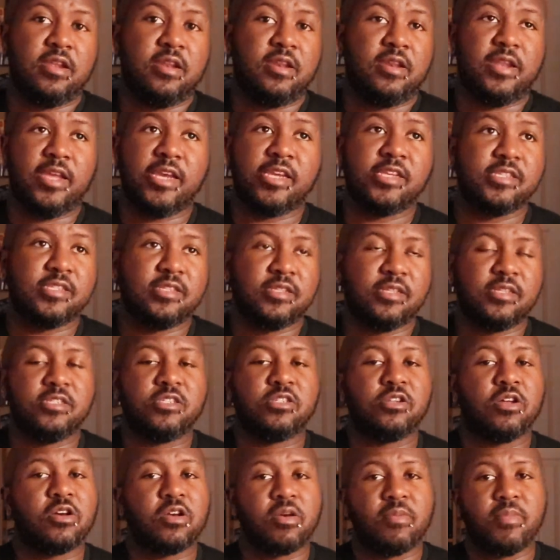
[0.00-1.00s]
next let's
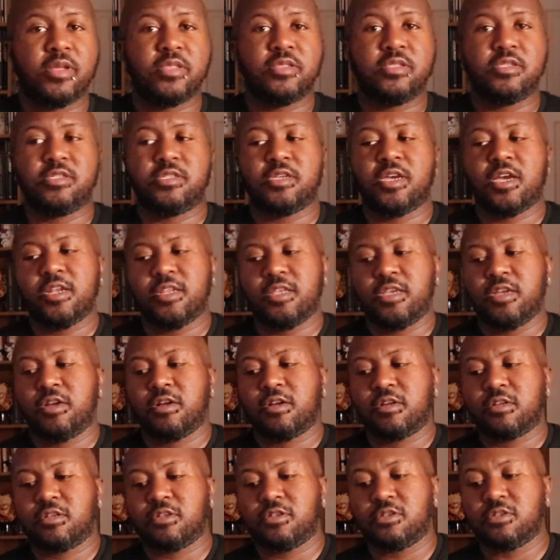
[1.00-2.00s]
talk about the side
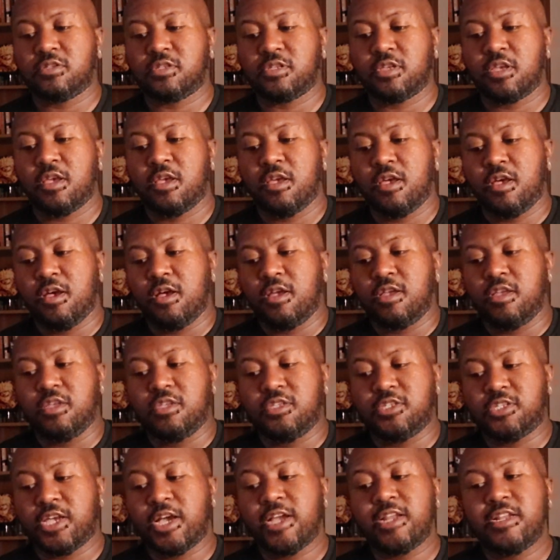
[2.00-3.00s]
characters.
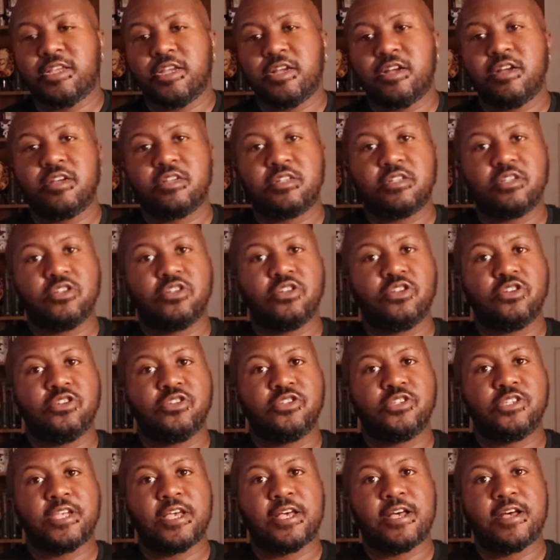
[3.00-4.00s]
Side
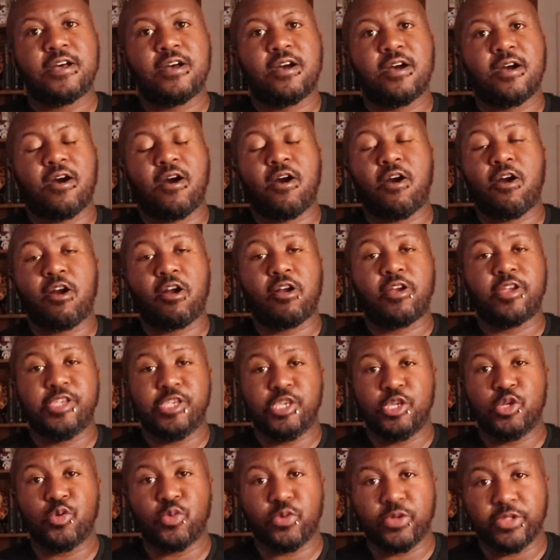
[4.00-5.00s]
characters are
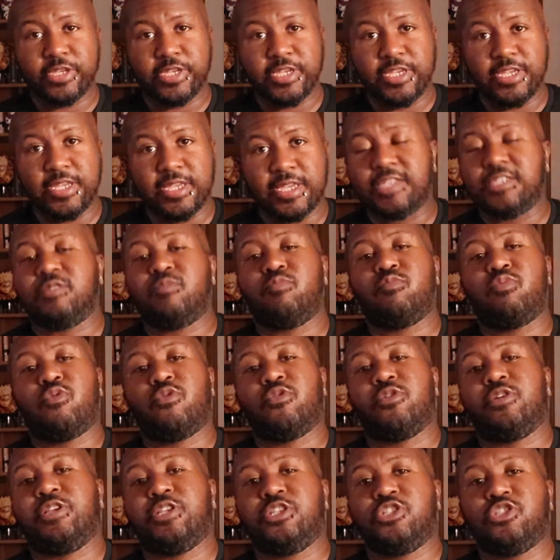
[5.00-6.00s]
equally as
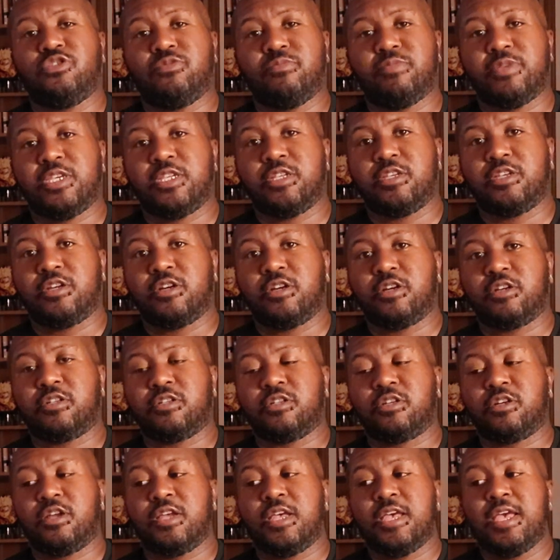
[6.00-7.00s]
important as your main
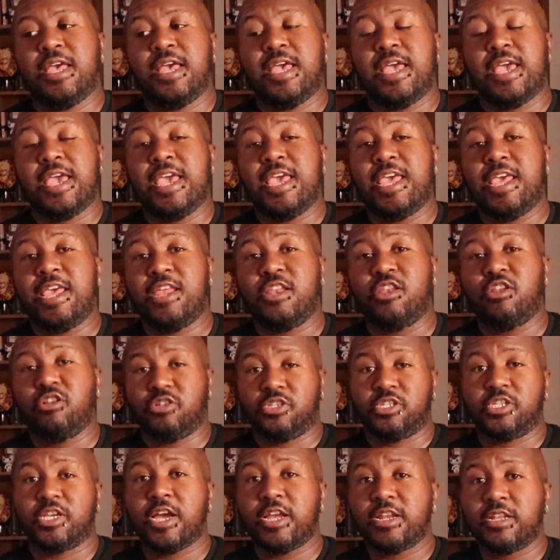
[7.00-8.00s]
character, and your
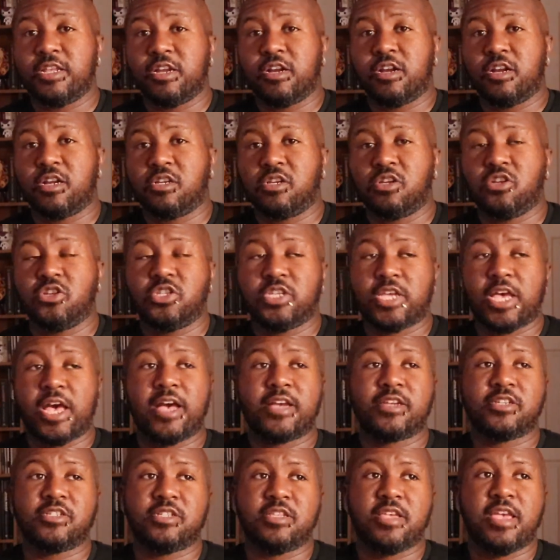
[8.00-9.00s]
side characters
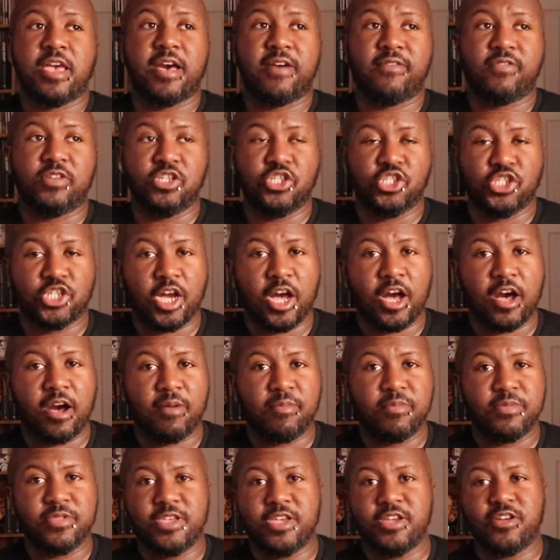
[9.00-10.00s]
actually have a
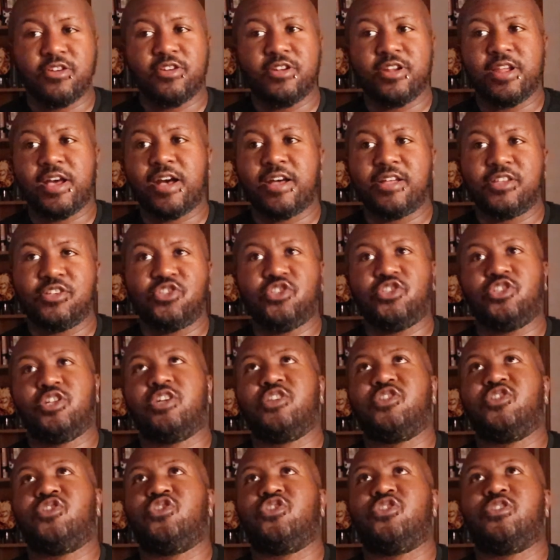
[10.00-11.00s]
job. They are not
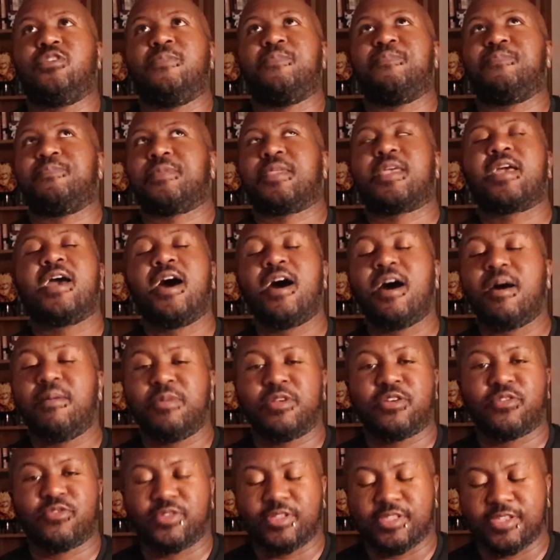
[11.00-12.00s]
just
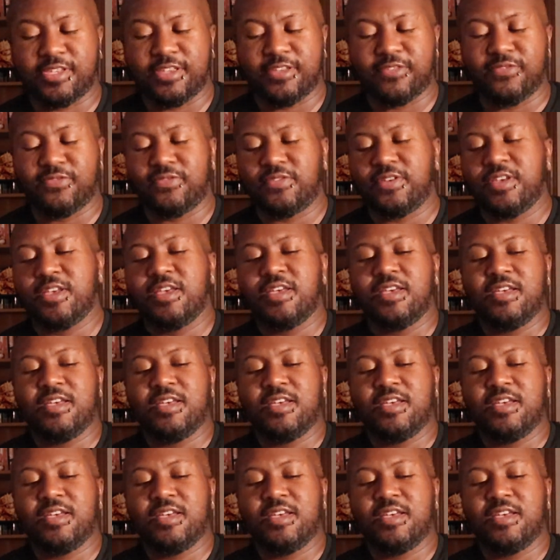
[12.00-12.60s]
comic relief.